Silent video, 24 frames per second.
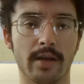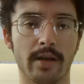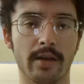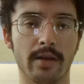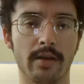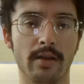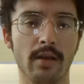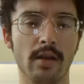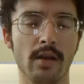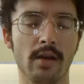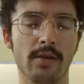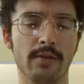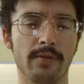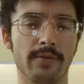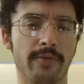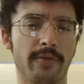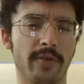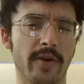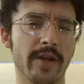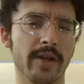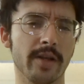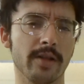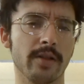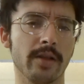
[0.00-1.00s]
And
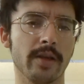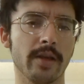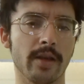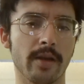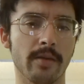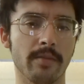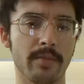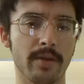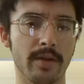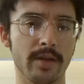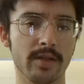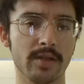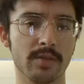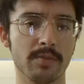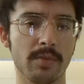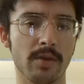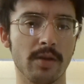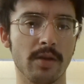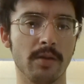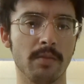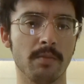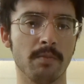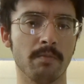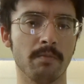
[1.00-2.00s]
frankly, it makes
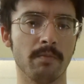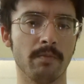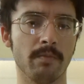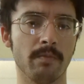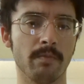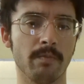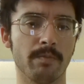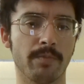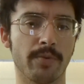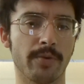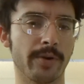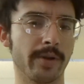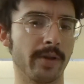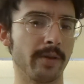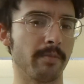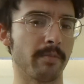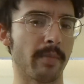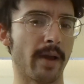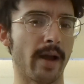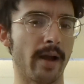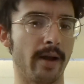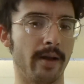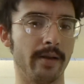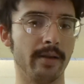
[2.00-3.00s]
me pretty
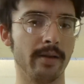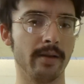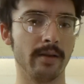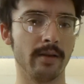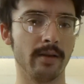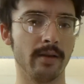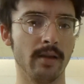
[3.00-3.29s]
mad